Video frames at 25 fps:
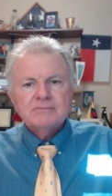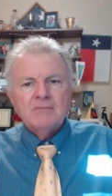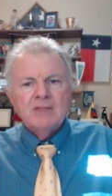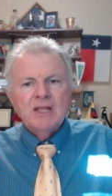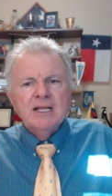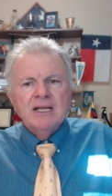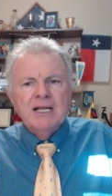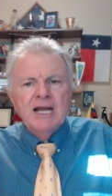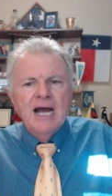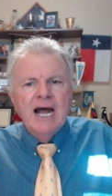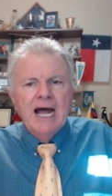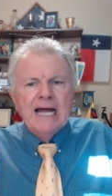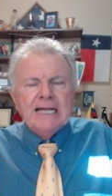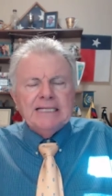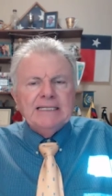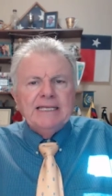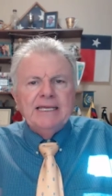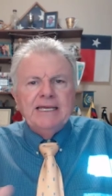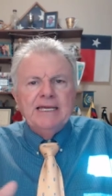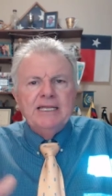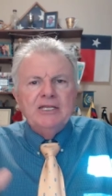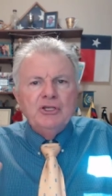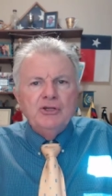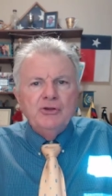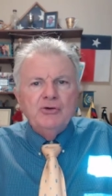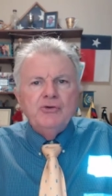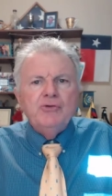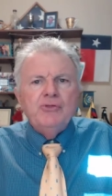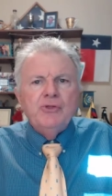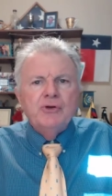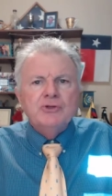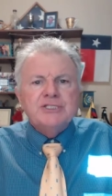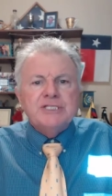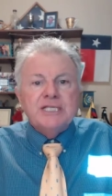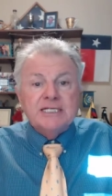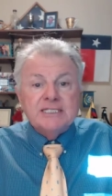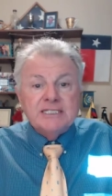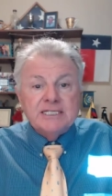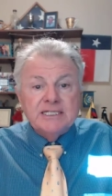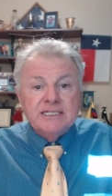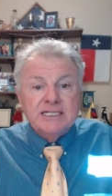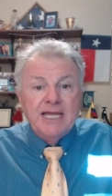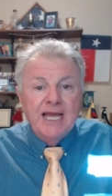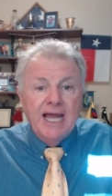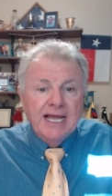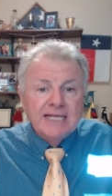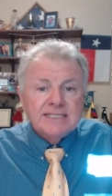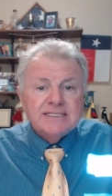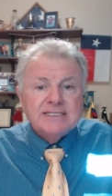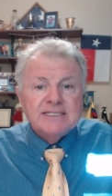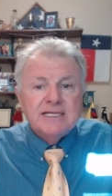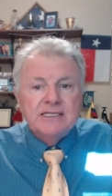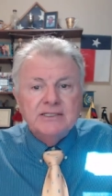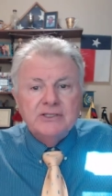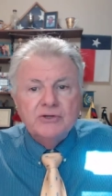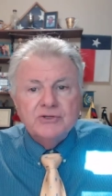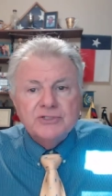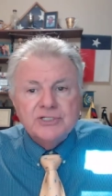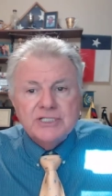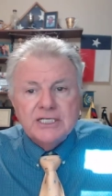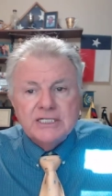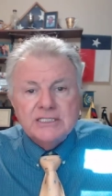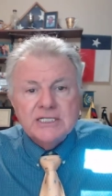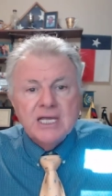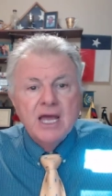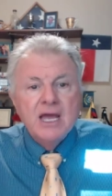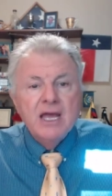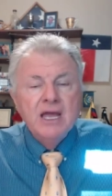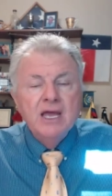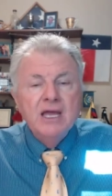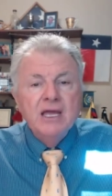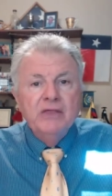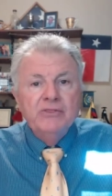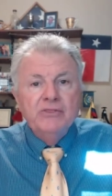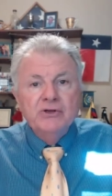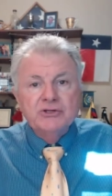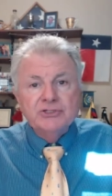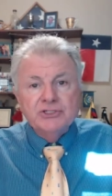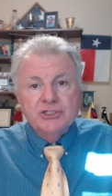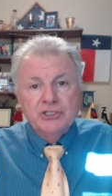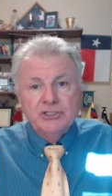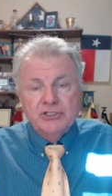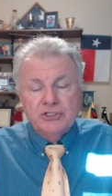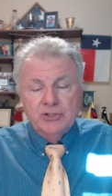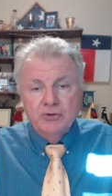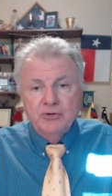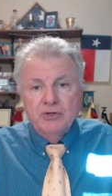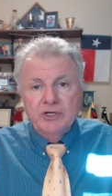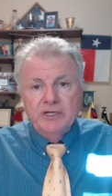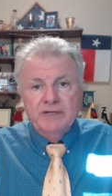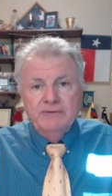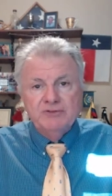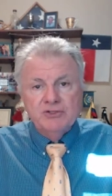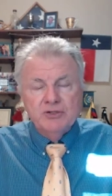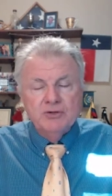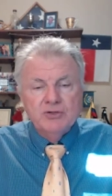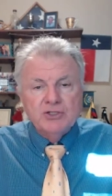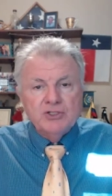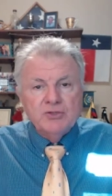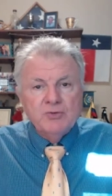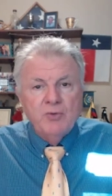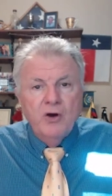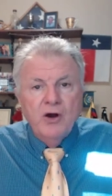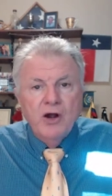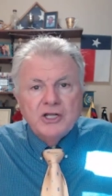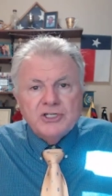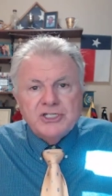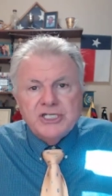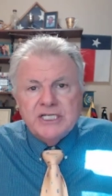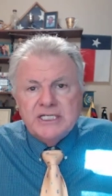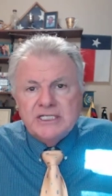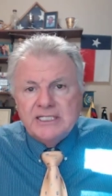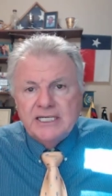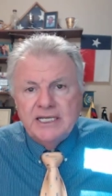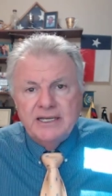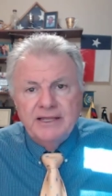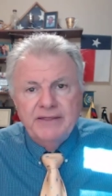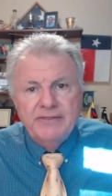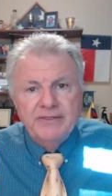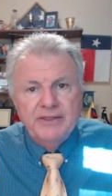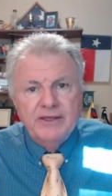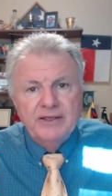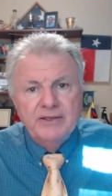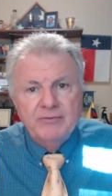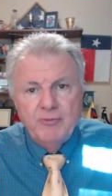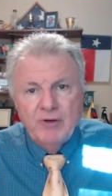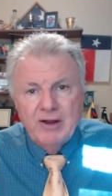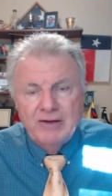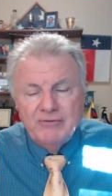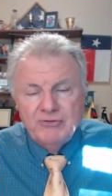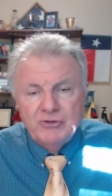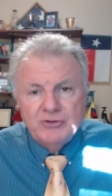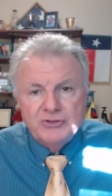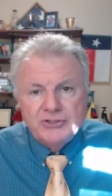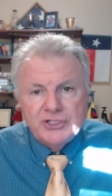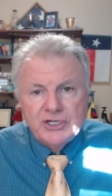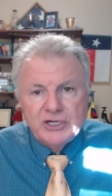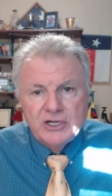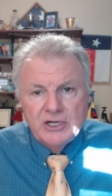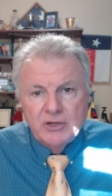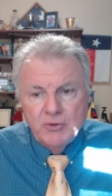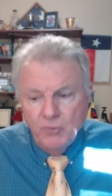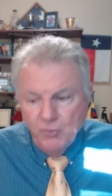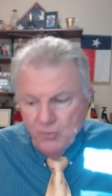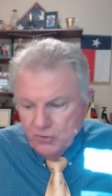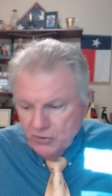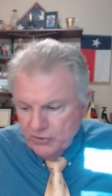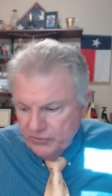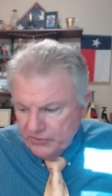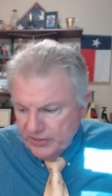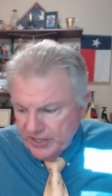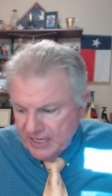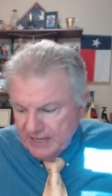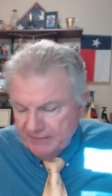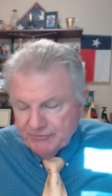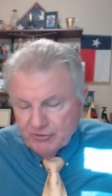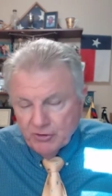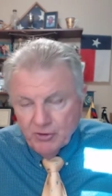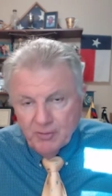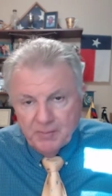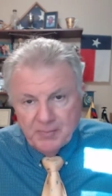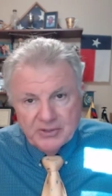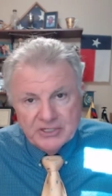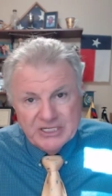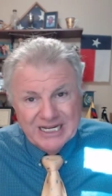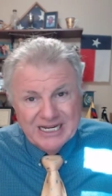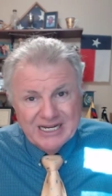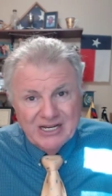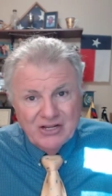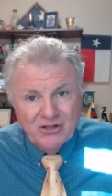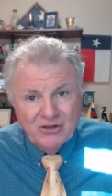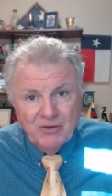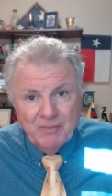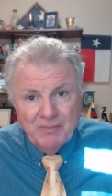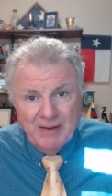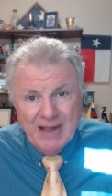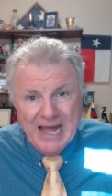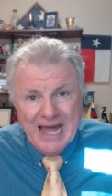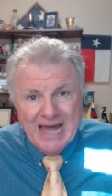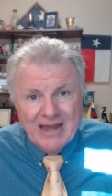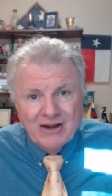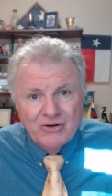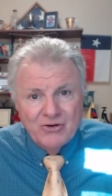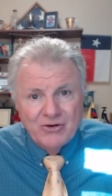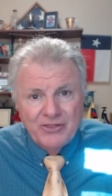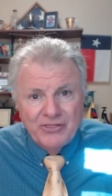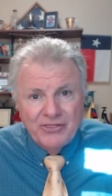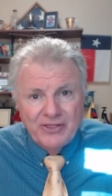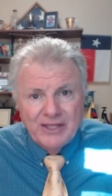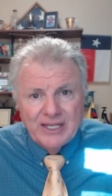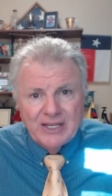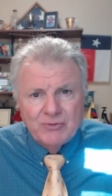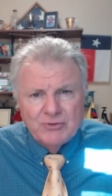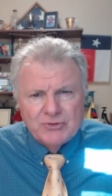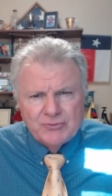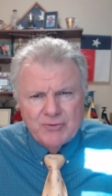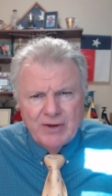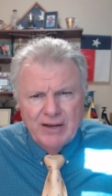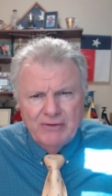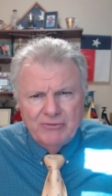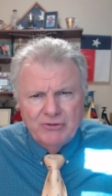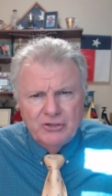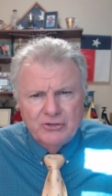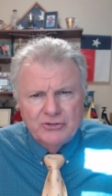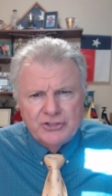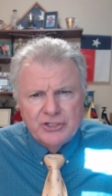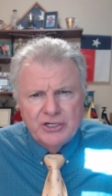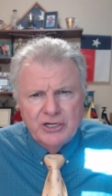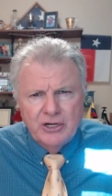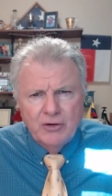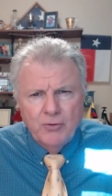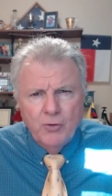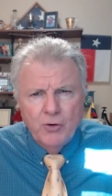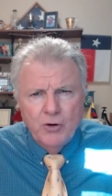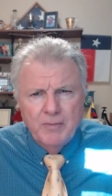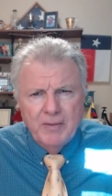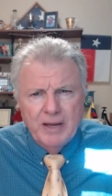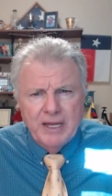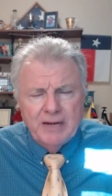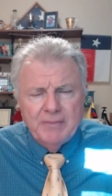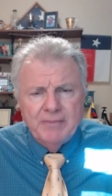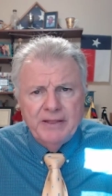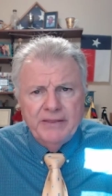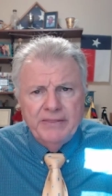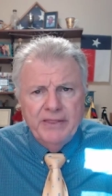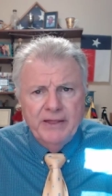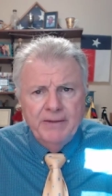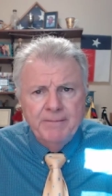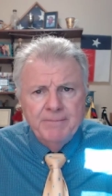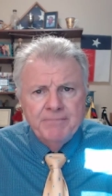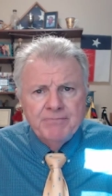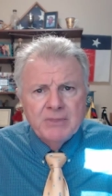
God can do those things, and He has done those things. There's a story of George Washington in the Revolutionary War that after a particular battle, I think it was Revolutionary War, it might have been the